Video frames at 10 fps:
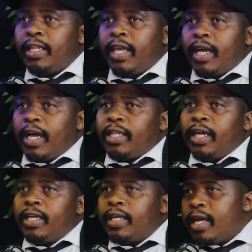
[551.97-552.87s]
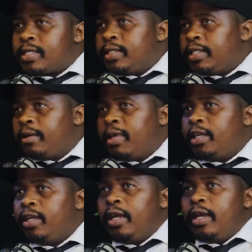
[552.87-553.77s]
There are other areas in
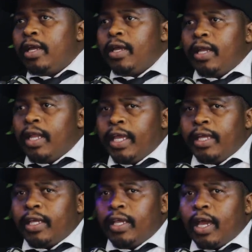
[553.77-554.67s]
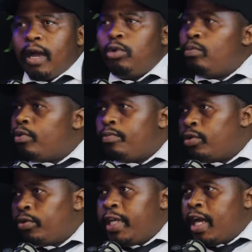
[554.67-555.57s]
Durban, like uh,
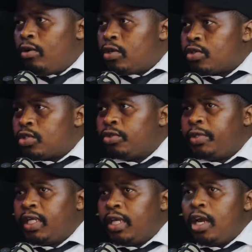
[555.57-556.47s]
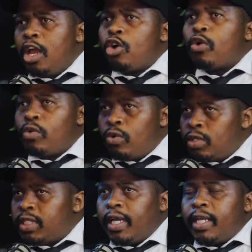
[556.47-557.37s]
Abumbumbulu, they are also doing
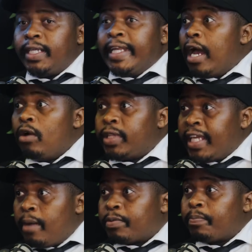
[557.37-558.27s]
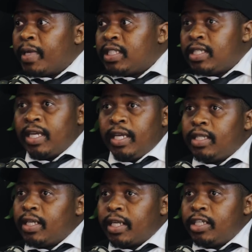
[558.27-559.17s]
good and now their properties are
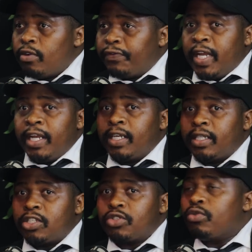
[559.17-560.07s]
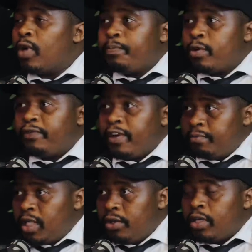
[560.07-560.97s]
at the range of 900 to
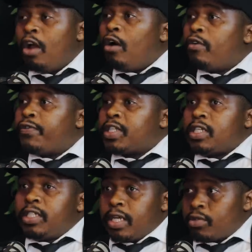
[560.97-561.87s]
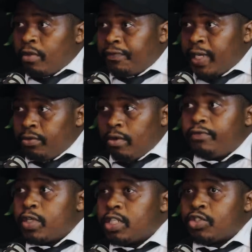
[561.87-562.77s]
1.5 million of which in terms of value
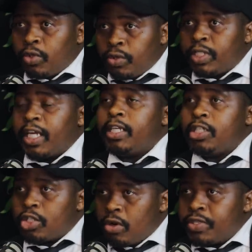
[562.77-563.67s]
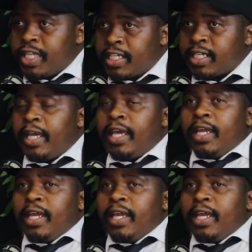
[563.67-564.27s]
of which is good and it shows that